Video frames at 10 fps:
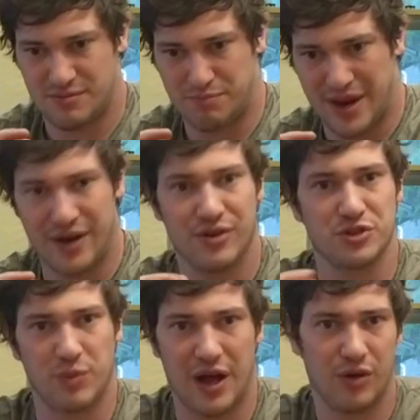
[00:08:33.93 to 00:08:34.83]

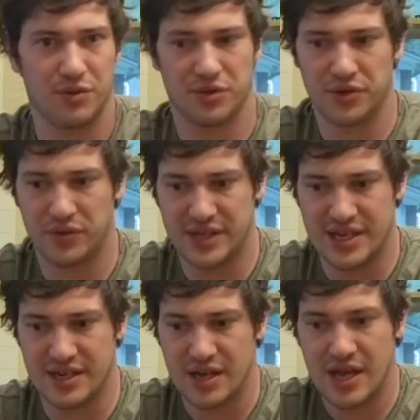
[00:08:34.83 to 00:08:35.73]
pairs well with a little
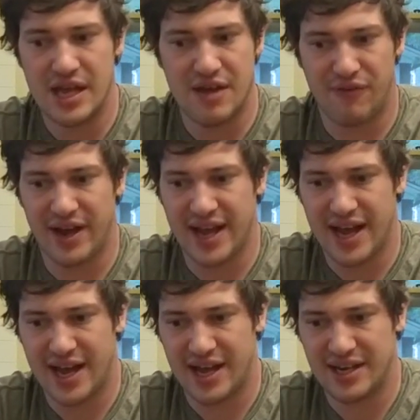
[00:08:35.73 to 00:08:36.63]
heat. If I
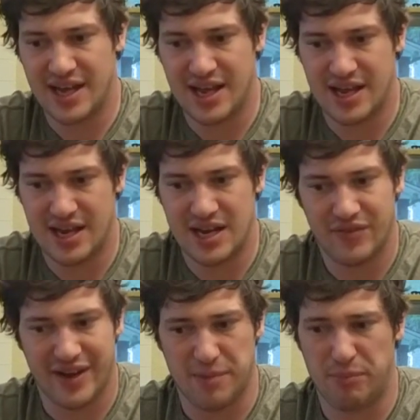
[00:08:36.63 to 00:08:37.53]
had a
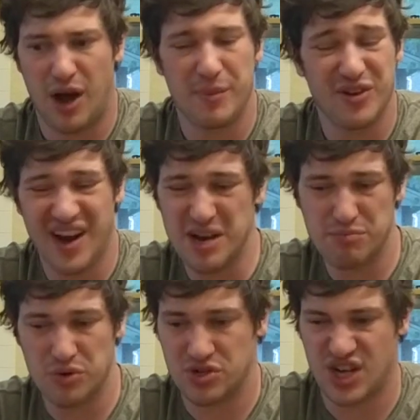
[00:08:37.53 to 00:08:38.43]
pomegranate
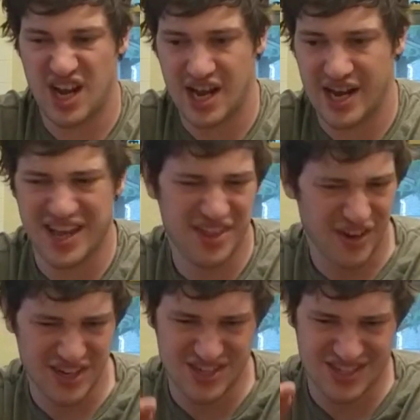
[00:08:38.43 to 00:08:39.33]
boucher and I
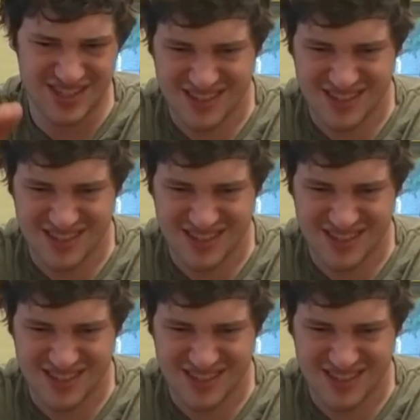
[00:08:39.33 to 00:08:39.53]
thought I just